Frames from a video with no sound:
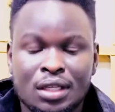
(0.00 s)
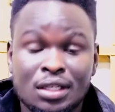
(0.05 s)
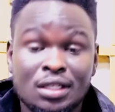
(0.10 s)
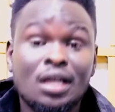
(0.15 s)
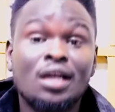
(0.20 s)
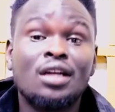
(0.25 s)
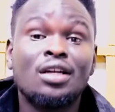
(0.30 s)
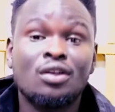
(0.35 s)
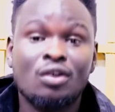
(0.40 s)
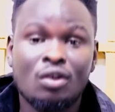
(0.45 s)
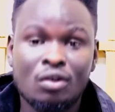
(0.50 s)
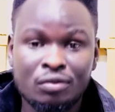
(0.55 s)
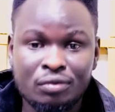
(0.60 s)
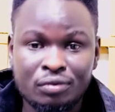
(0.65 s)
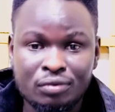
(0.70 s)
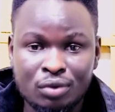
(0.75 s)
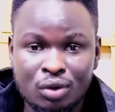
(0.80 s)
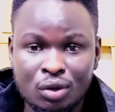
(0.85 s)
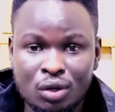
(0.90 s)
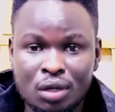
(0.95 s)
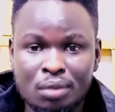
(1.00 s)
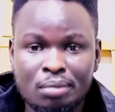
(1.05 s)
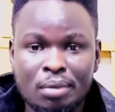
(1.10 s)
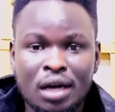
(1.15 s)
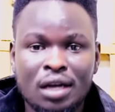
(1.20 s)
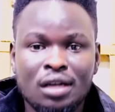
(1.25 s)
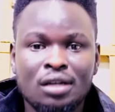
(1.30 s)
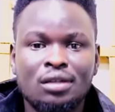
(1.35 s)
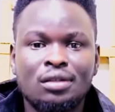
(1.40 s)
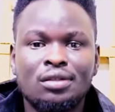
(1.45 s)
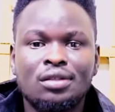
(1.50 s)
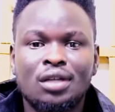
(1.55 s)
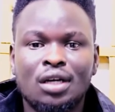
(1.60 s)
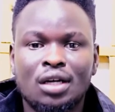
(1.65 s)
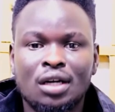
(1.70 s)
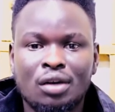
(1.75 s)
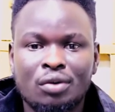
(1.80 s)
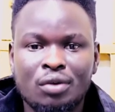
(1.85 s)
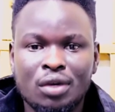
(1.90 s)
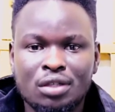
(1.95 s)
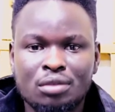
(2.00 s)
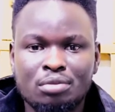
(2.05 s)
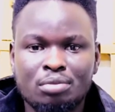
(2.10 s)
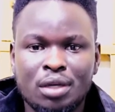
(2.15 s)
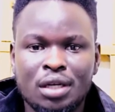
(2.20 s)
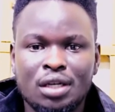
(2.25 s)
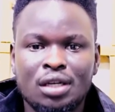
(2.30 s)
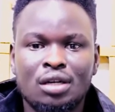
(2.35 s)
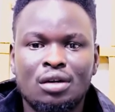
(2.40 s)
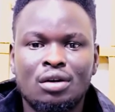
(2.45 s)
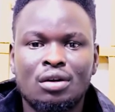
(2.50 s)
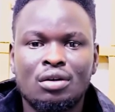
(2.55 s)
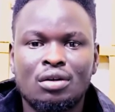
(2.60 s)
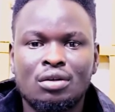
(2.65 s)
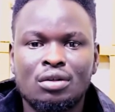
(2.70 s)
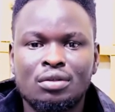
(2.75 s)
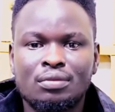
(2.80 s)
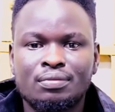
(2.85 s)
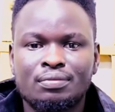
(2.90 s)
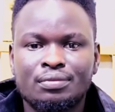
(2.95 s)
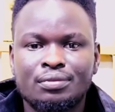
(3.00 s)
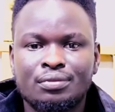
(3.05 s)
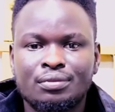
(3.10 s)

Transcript: the signing of Koulibaly, he underwent medical.